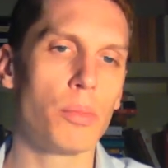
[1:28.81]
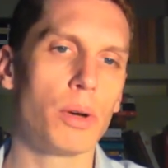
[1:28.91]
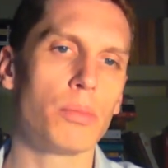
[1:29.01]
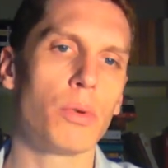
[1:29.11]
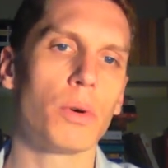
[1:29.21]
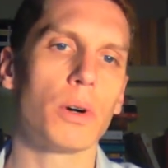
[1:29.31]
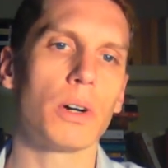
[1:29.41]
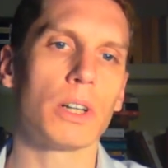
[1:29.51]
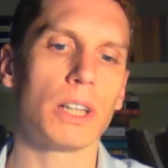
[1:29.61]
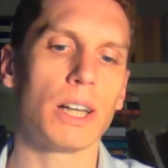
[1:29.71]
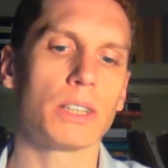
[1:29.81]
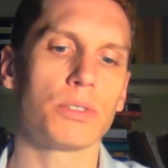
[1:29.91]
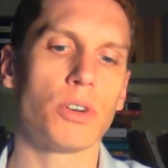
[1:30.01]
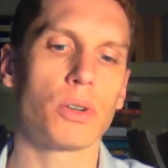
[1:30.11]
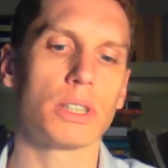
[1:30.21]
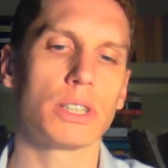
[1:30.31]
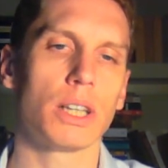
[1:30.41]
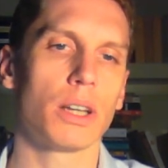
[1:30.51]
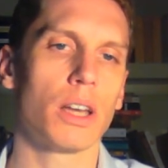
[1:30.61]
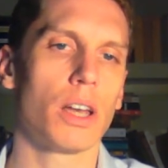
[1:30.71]
but more or less
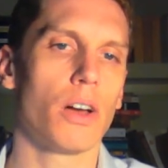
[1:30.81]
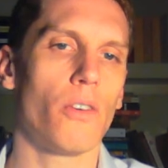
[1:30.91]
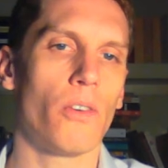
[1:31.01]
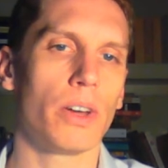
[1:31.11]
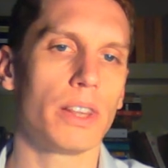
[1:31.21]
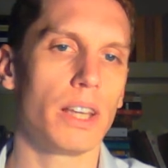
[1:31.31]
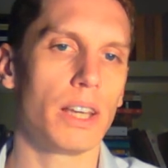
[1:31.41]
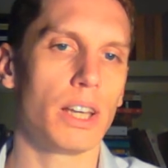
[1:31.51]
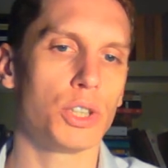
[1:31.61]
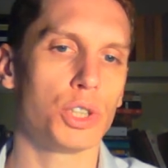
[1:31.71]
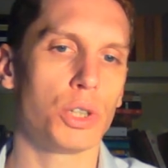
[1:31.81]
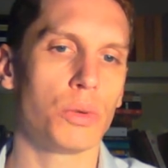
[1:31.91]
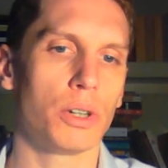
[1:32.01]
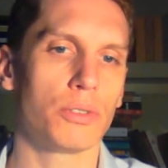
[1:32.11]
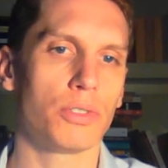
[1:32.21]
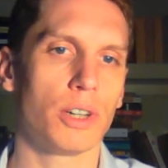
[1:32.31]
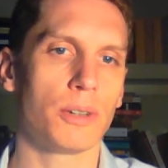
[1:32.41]
focusing on the issue of